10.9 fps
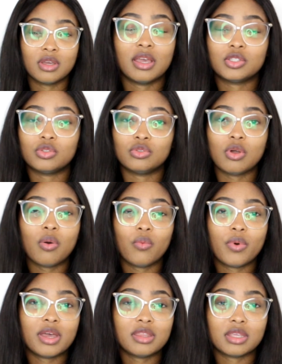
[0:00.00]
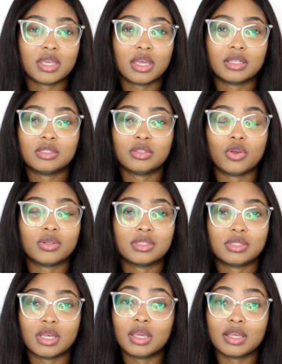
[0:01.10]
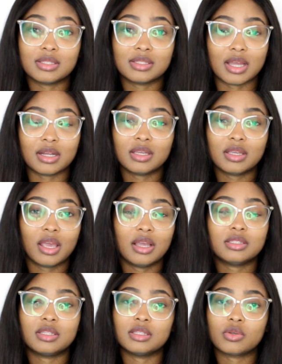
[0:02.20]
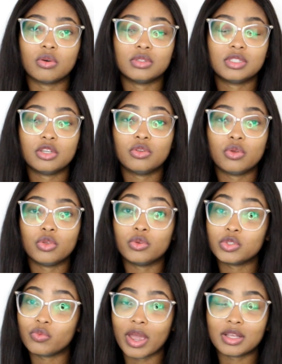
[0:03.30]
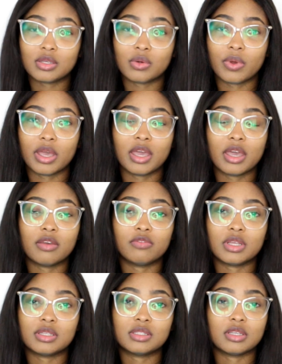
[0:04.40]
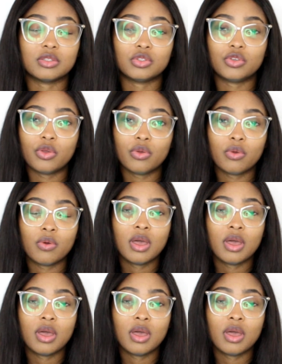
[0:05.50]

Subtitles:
It's not worth it. Your skin is delicate. Discontinue use right away if this is you.